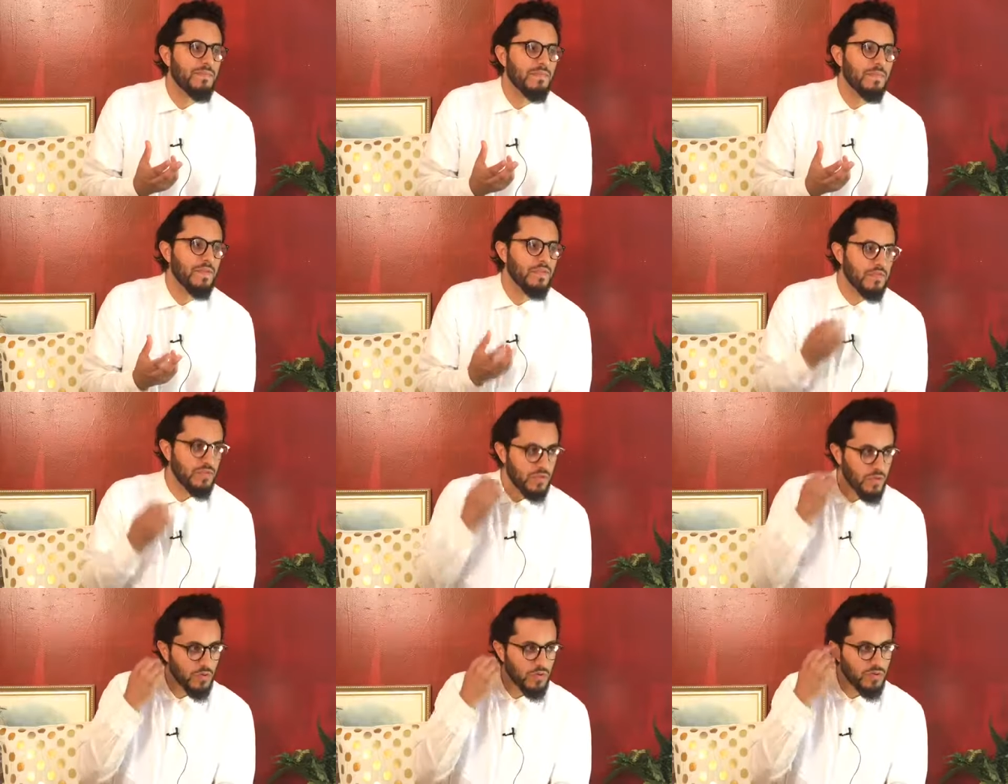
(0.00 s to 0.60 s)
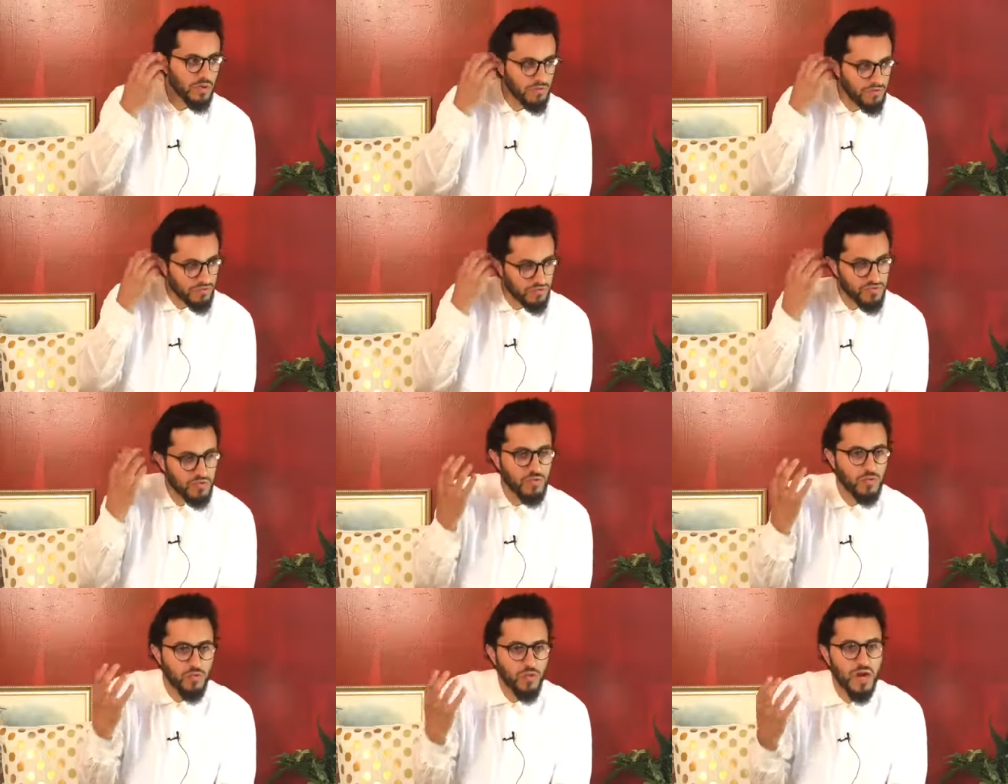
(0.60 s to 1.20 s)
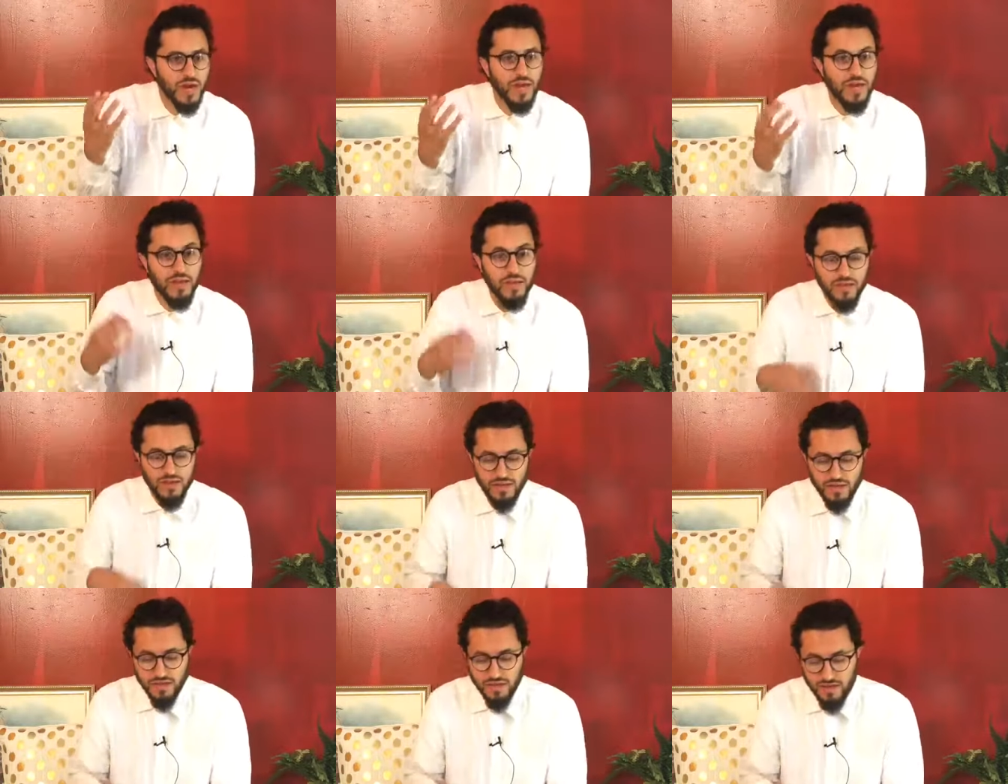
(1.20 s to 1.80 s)
It's known, understood why.
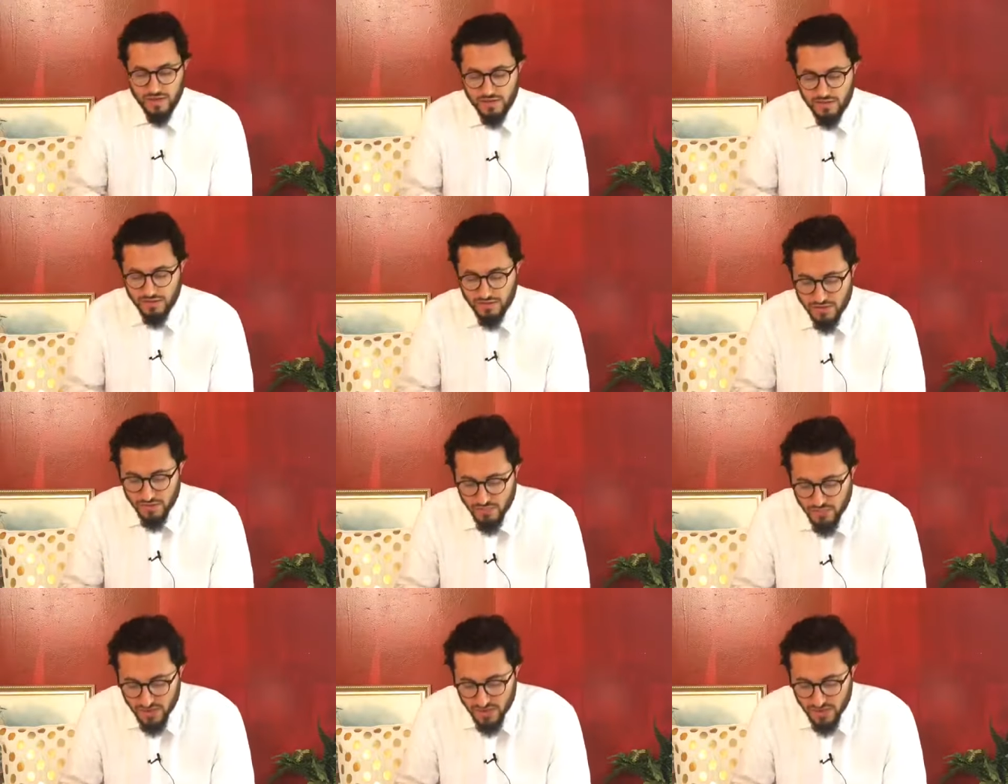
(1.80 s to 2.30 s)
Right?